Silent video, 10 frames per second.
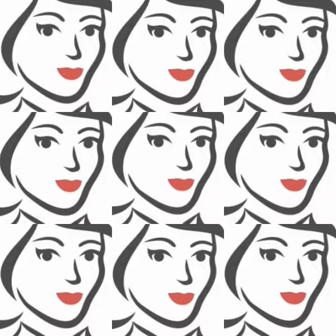this, or
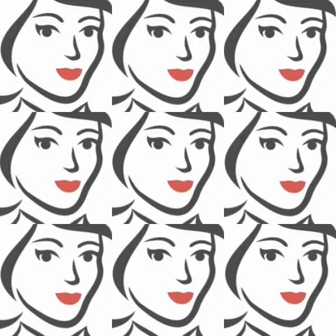have you done this?
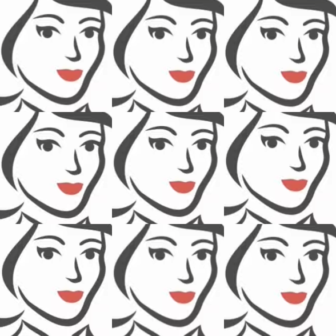And
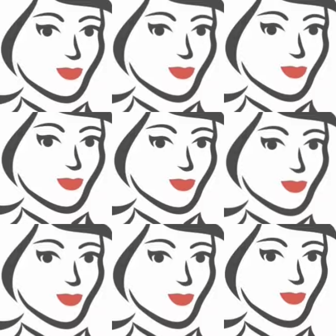that was
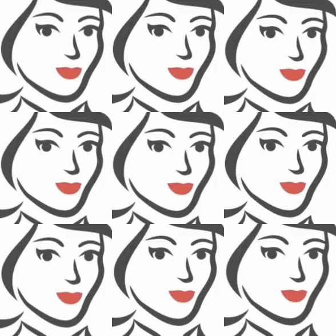it was interesting.